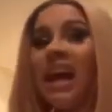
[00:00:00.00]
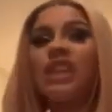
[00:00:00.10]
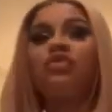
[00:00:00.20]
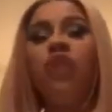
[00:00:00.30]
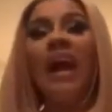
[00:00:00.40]

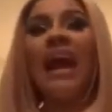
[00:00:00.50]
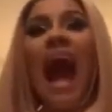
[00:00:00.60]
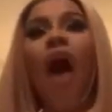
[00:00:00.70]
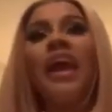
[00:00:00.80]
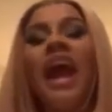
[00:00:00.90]
Niggas
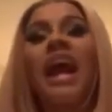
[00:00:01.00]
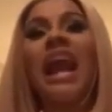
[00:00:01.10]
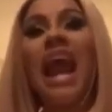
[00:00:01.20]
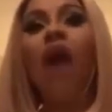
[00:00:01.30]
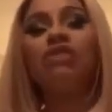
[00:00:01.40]
really out
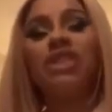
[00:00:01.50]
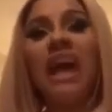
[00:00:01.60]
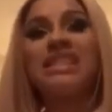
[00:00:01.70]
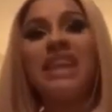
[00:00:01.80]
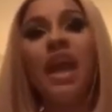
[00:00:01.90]
here
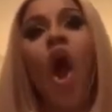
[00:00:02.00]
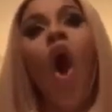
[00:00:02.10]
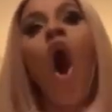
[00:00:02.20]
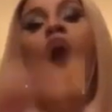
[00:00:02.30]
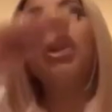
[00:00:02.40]
cloud
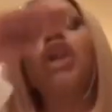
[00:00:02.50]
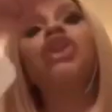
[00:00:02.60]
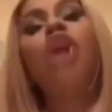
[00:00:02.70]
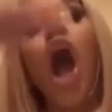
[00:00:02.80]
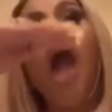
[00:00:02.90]
chasing on
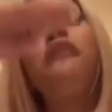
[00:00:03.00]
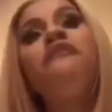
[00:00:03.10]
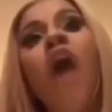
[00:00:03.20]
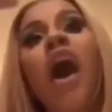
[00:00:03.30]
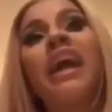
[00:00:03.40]
the
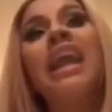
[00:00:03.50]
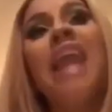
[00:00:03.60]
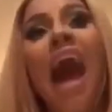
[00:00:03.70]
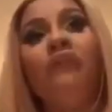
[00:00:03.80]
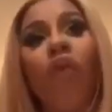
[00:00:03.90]
third
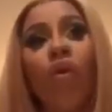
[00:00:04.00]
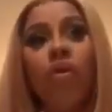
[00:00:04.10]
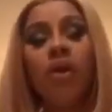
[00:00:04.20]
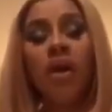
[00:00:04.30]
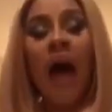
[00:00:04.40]
fucking
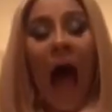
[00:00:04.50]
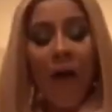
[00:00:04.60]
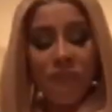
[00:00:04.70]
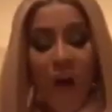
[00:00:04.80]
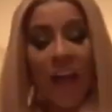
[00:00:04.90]
level.
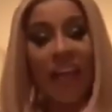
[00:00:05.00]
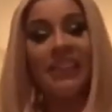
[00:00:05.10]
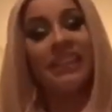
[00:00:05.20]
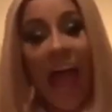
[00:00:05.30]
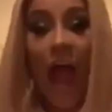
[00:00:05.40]
How
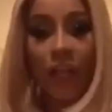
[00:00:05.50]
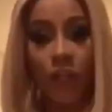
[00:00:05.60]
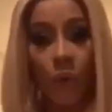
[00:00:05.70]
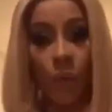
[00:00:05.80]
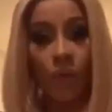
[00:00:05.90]
fucking
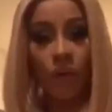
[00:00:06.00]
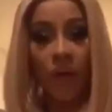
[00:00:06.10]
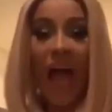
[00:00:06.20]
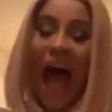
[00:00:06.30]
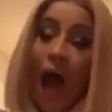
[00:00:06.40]
dare you?
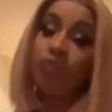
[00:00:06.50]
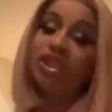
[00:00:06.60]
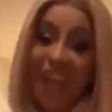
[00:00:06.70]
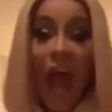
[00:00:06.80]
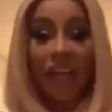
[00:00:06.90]

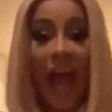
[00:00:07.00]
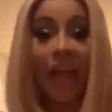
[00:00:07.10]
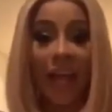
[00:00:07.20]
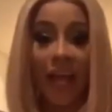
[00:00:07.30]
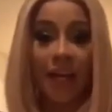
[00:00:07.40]
How dare
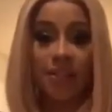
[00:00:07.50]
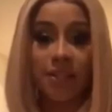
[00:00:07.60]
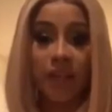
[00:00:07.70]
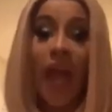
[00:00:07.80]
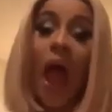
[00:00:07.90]
y'all
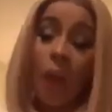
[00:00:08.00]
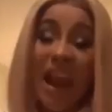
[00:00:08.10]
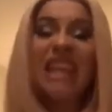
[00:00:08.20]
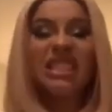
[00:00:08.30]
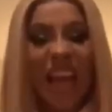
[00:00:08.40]
niggas?
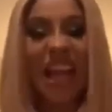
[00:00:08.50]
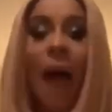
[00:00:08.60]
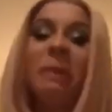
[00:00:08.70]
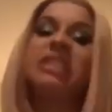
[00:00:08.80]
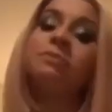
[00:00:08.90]
And when I see
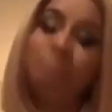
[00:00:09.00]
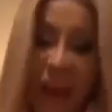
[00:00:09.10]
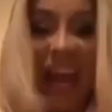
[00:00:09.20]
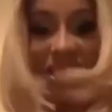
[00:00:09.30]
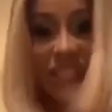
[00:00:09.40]
y'all, I'ma
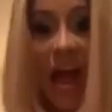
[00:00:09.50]
spit